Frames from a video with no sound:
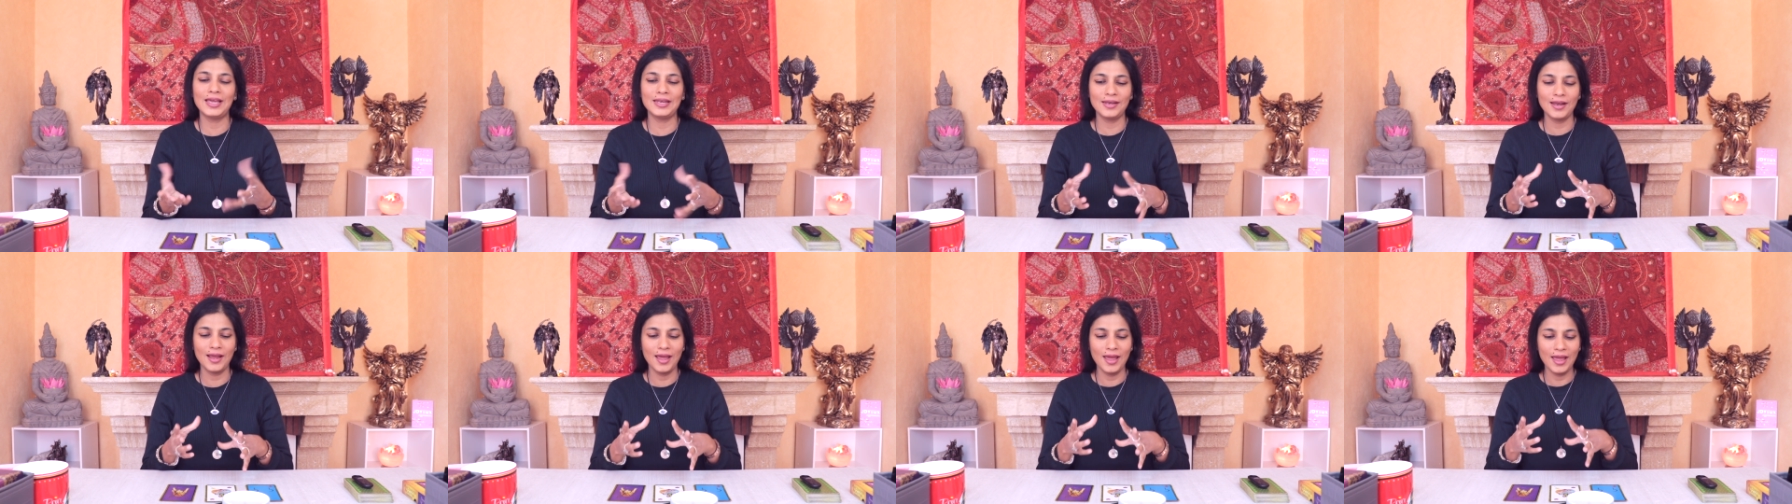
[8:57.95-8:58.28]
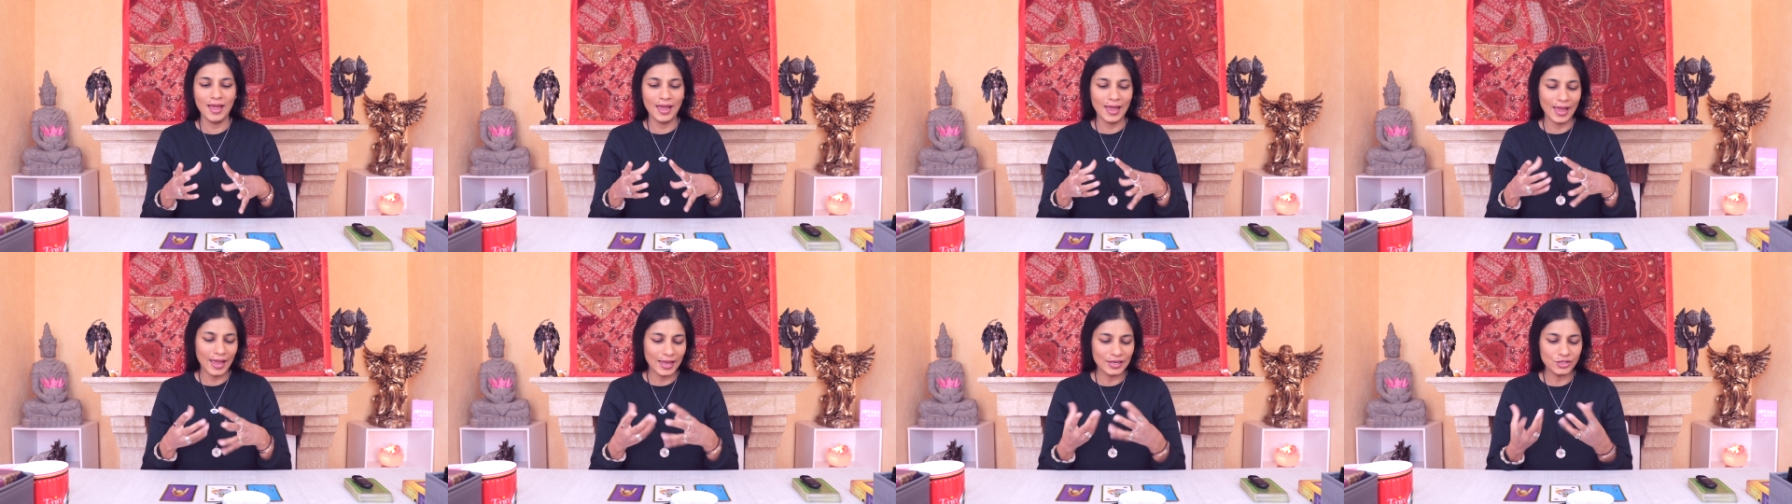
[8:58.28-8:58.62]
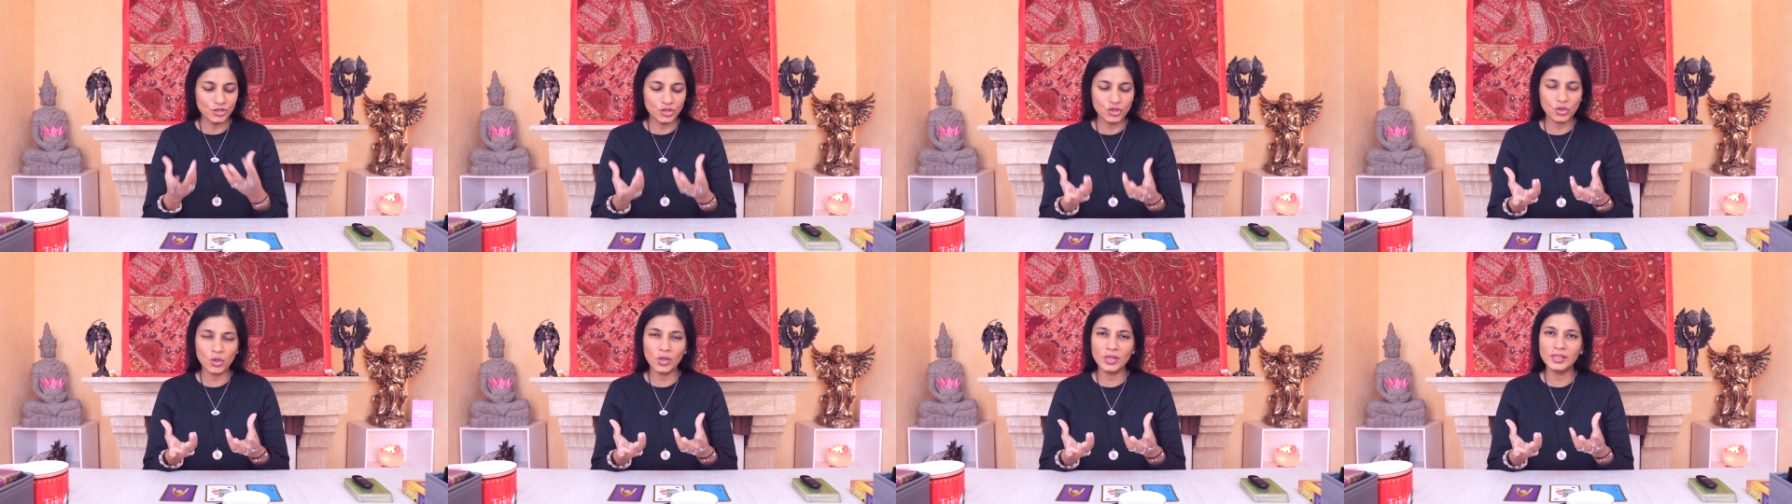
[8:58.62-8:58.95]
and
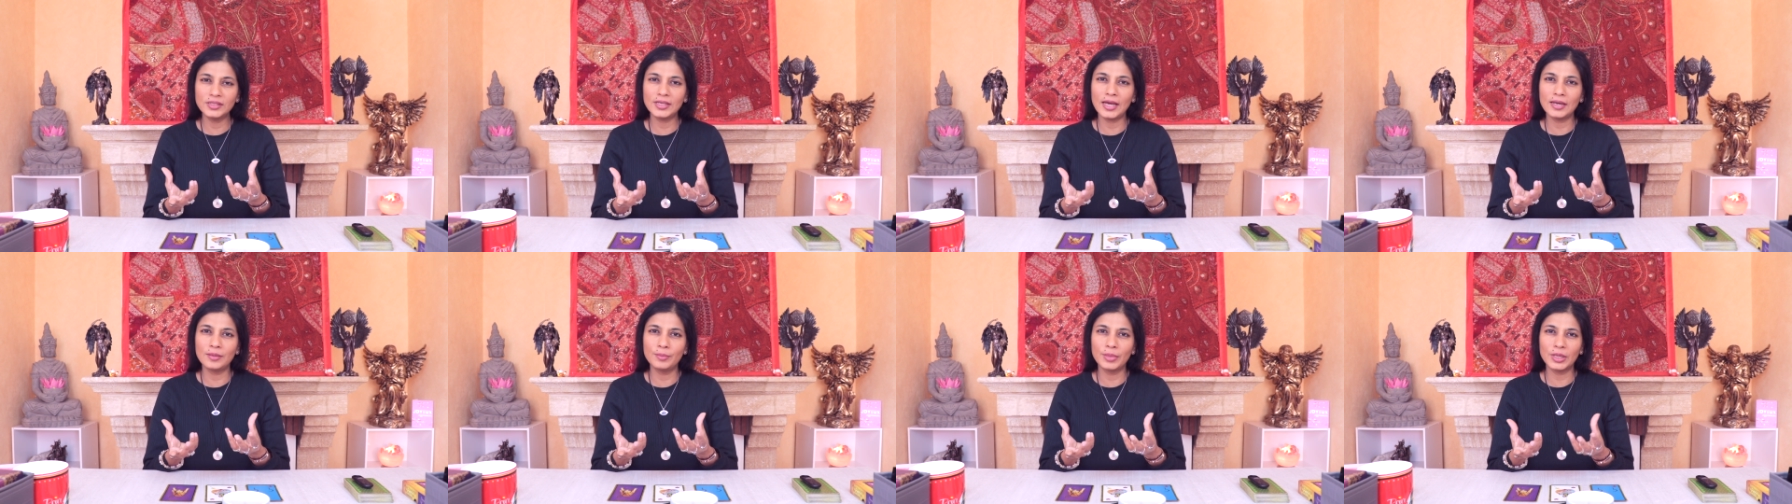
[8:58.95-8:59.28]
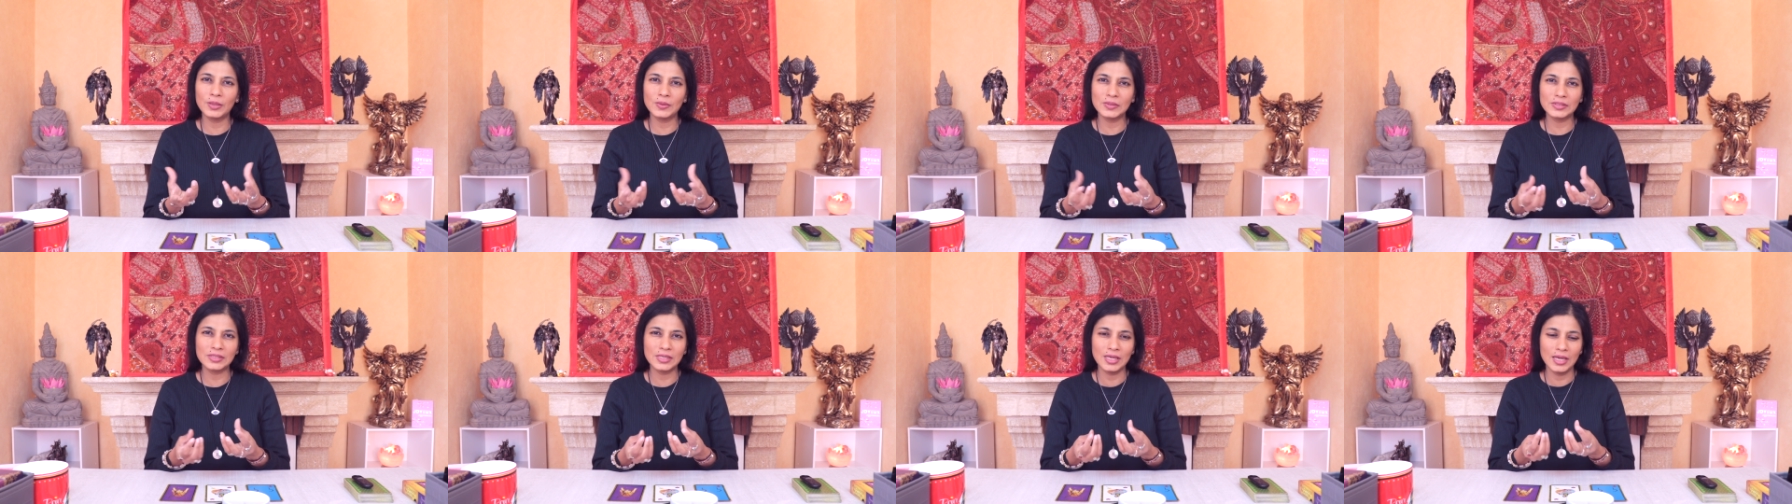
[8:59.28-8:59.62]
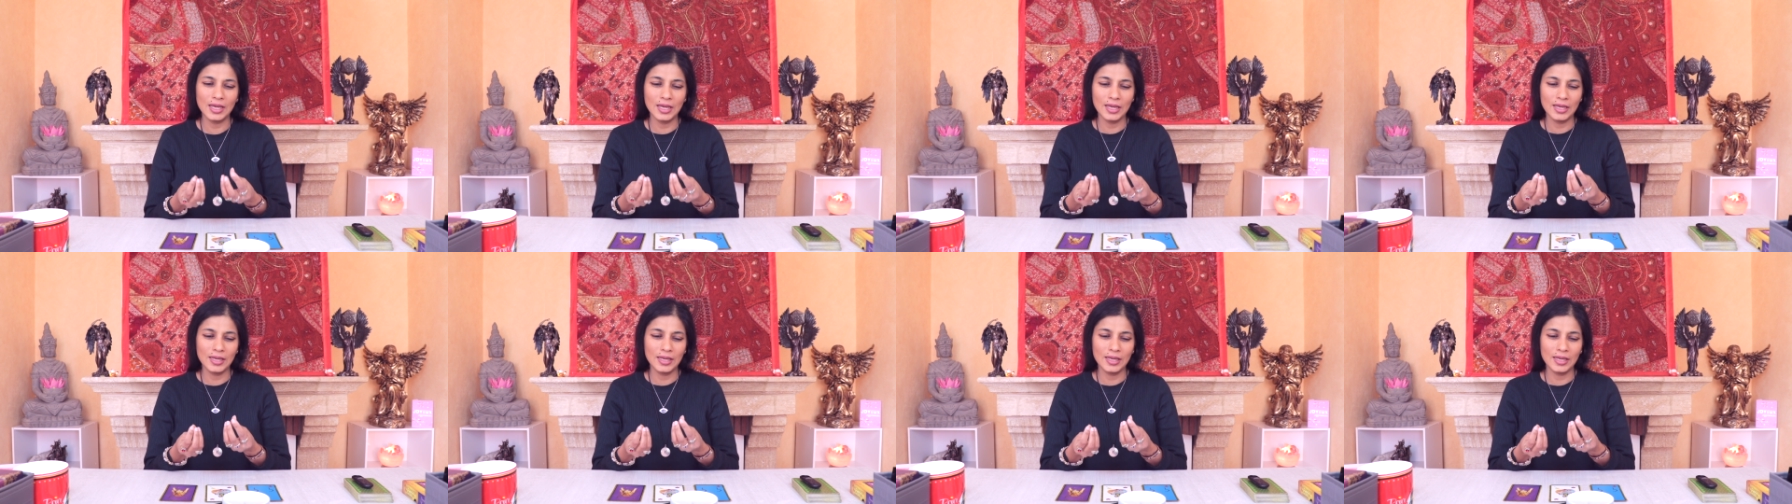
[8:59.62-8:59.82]
enjoy that, because